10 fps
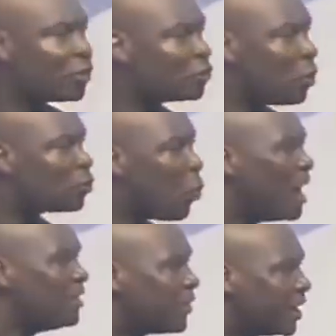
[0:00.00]
Jesus was
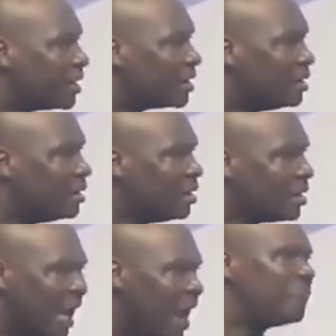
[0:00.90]
wondering,
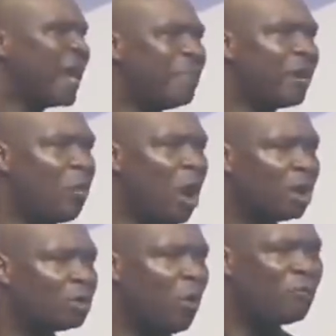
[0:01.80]
gave them a
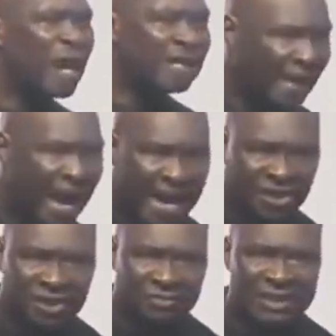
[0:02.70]
word over the
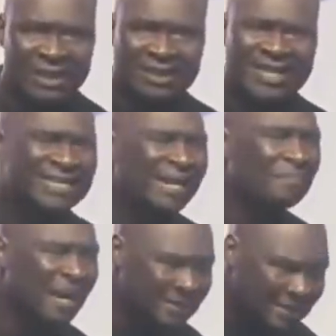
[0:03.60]
catch. They
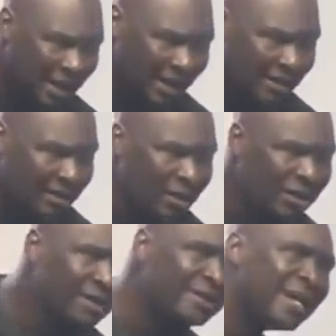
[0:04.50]
said, Master,
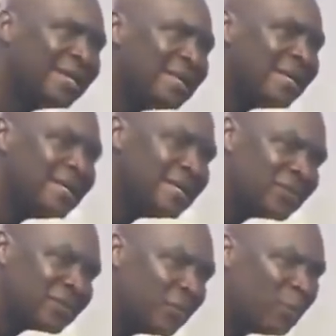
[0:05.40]
there is a
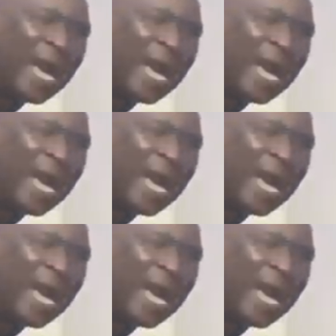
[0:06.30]
history.